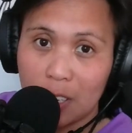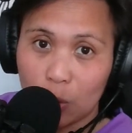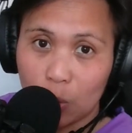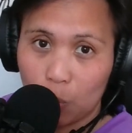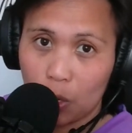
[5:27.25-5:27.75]
a
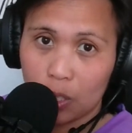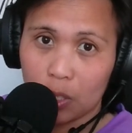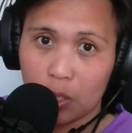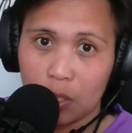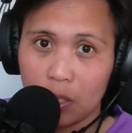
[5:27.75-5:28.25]
good work,
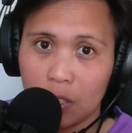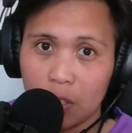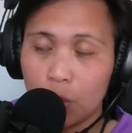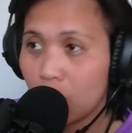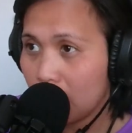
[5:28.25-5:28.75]

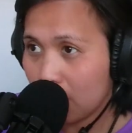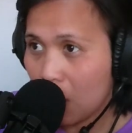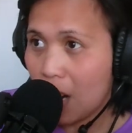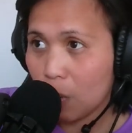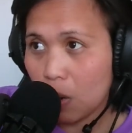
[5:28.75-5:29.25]
you deliver
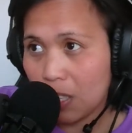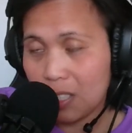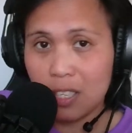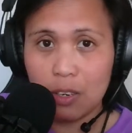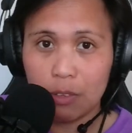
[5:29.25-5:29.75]
high
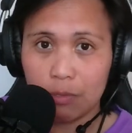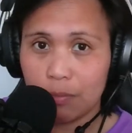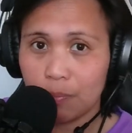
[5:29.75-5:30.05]
quality of